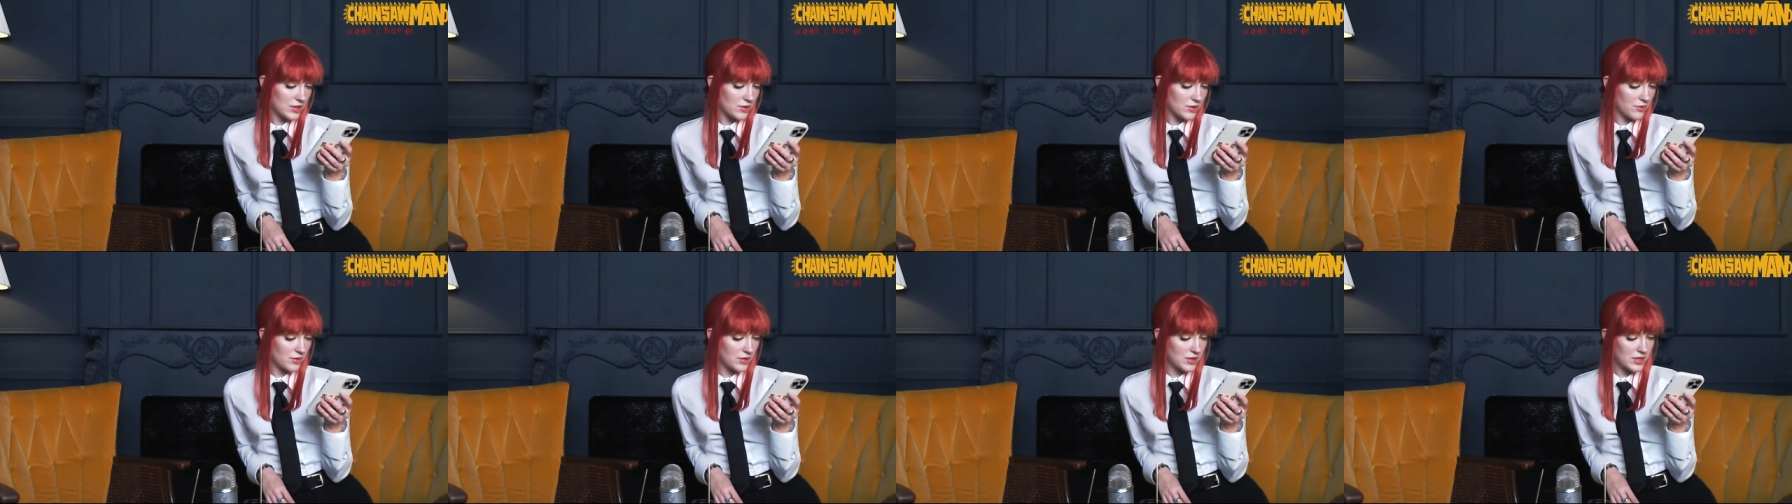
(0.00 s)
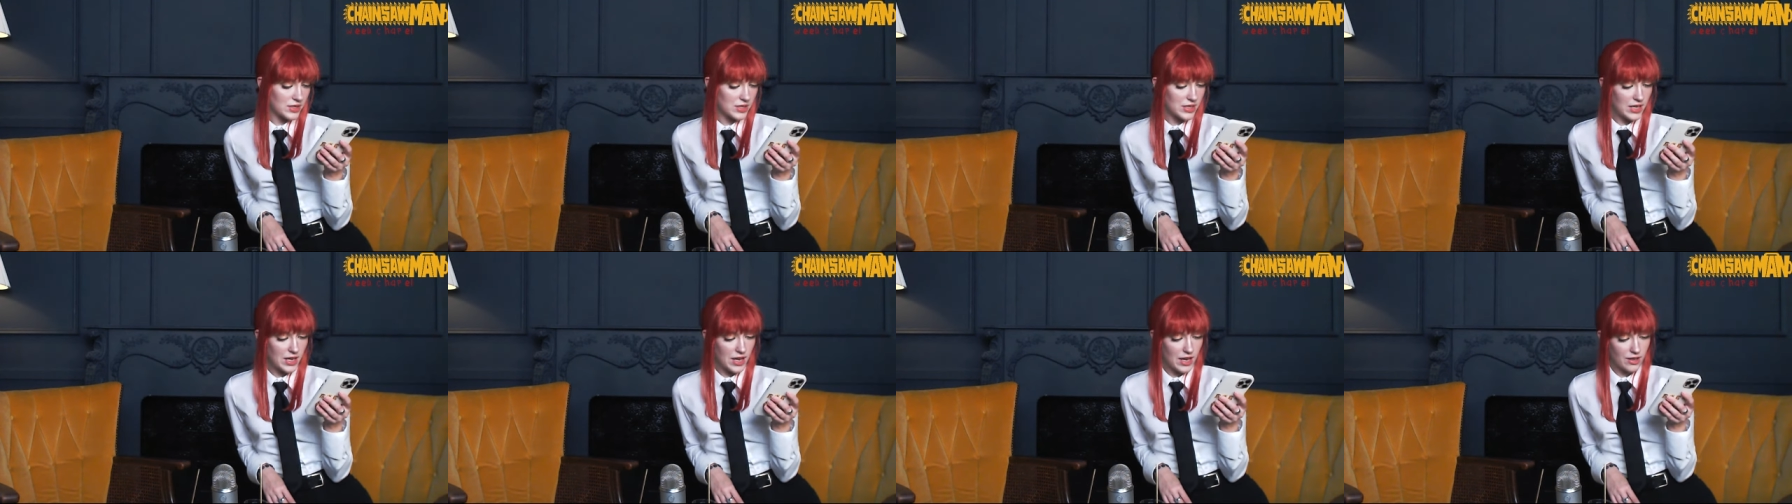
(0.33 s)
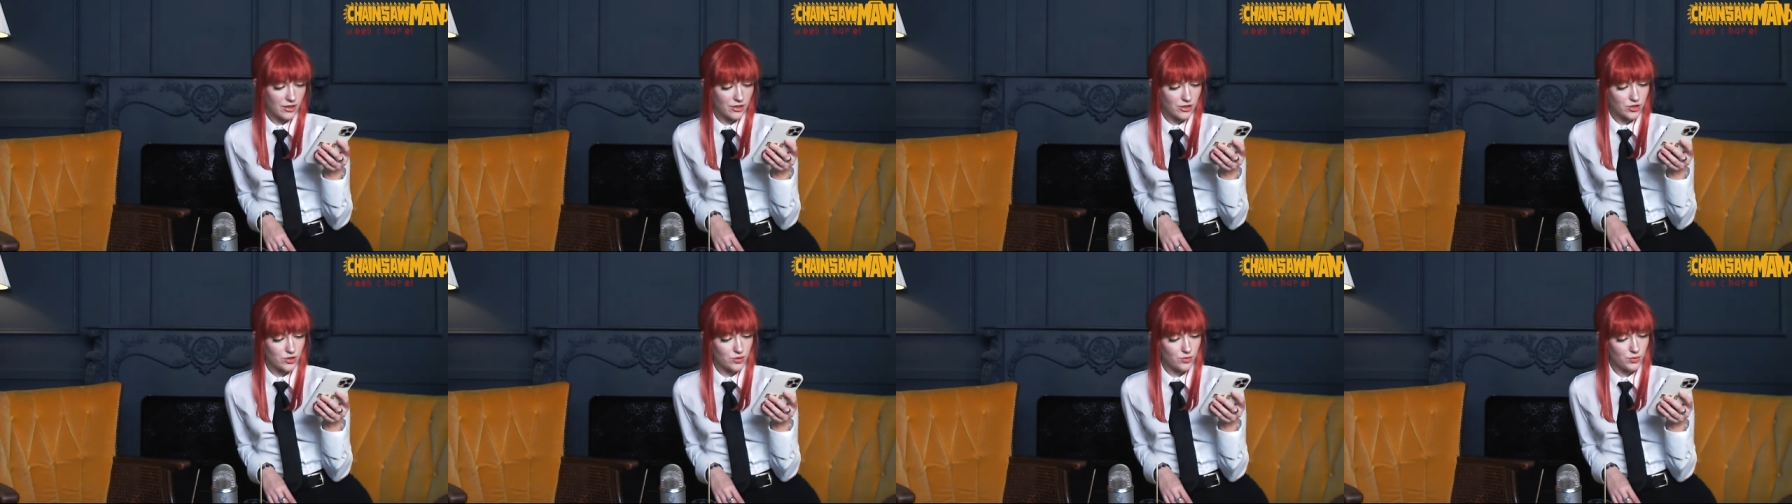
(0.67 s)
or is he
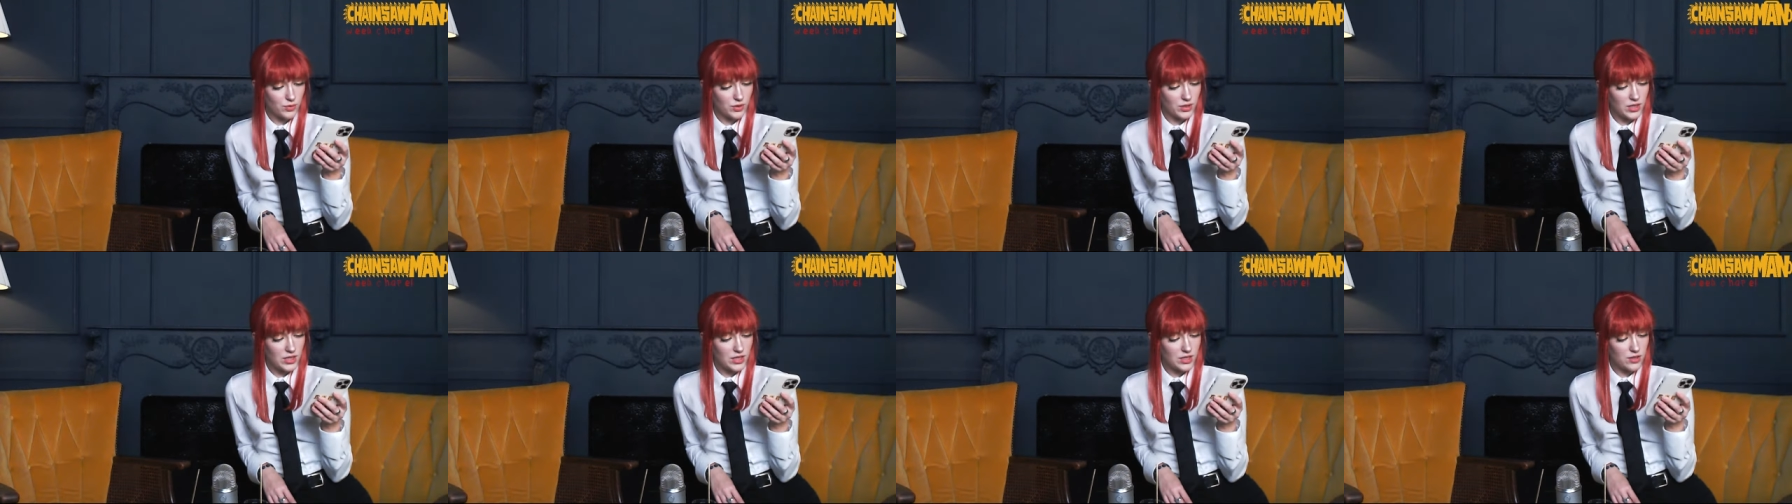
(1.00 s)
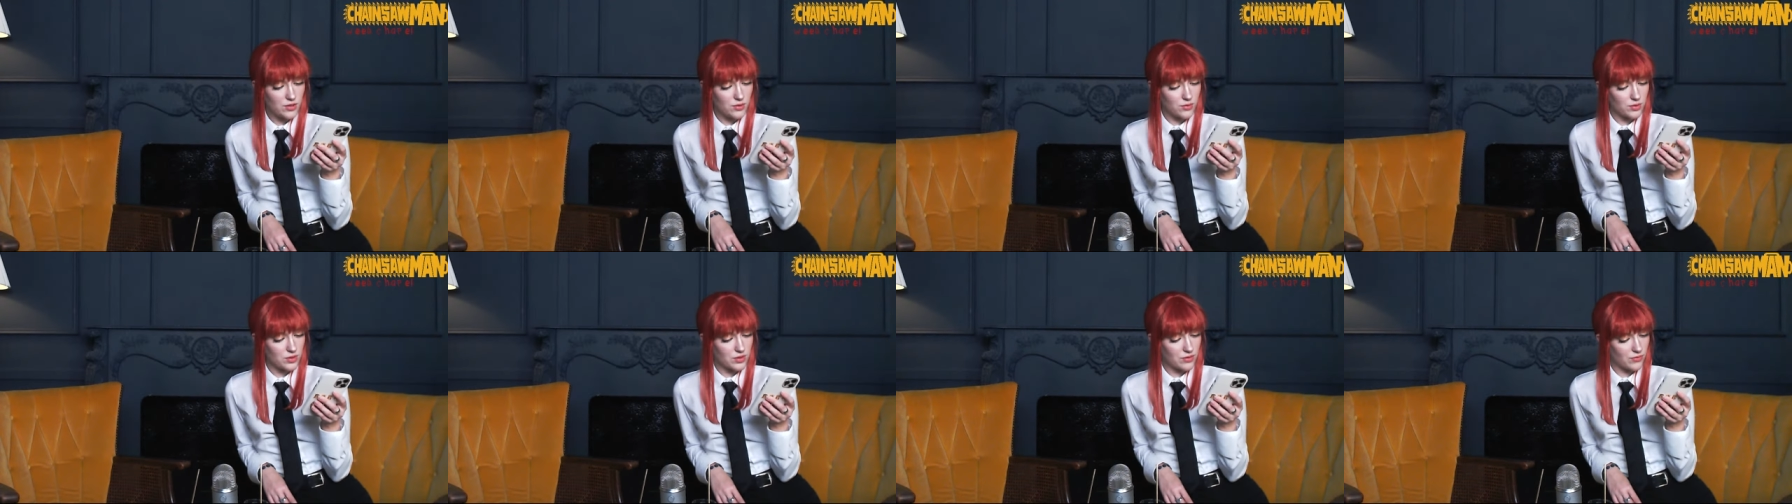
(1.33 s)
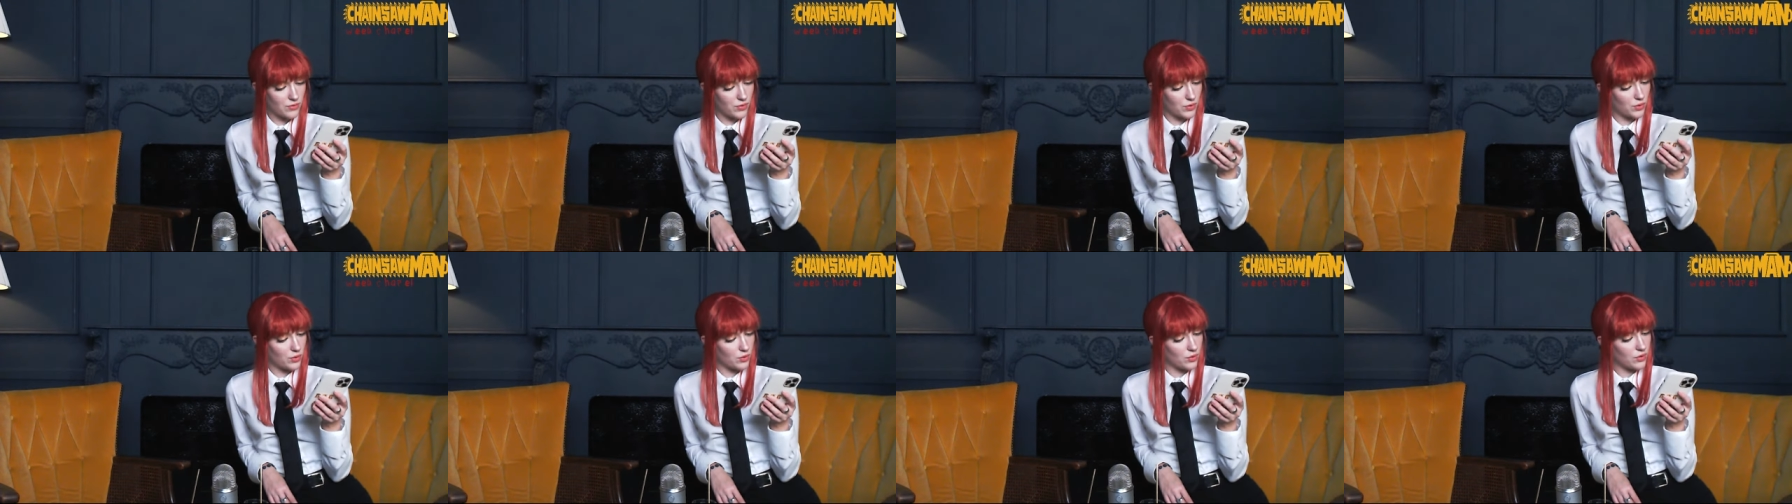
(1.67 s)
actually
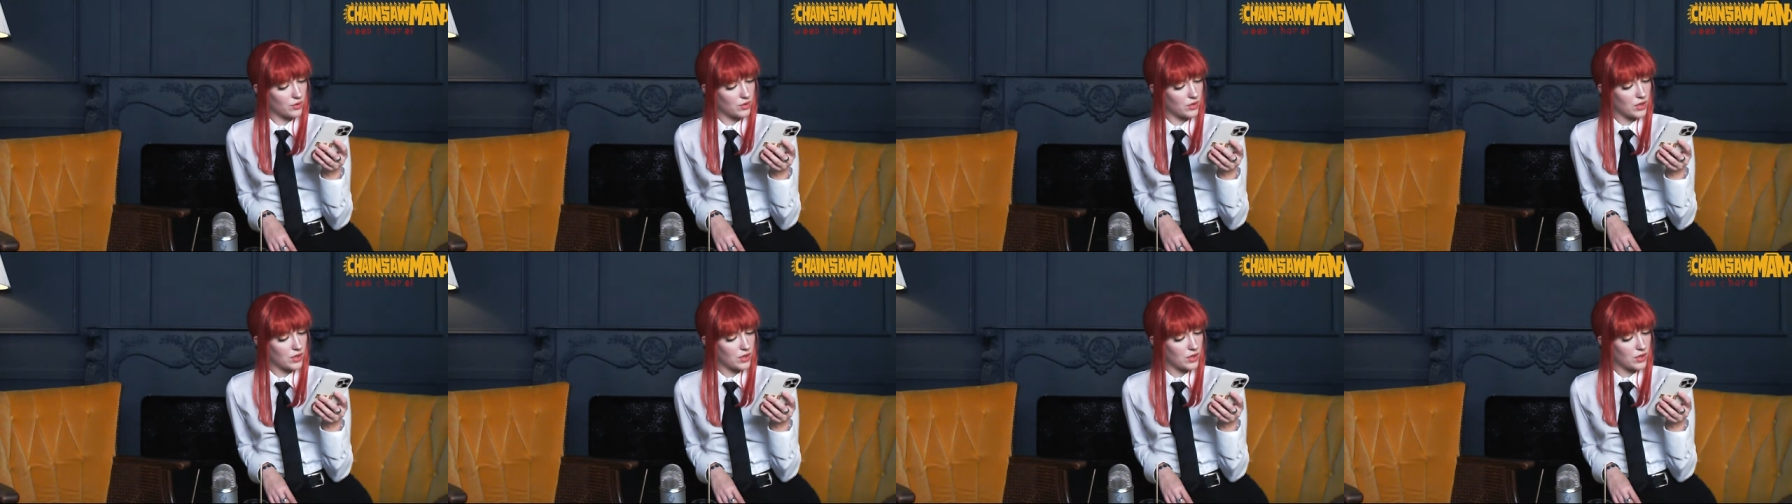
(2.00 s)
useful?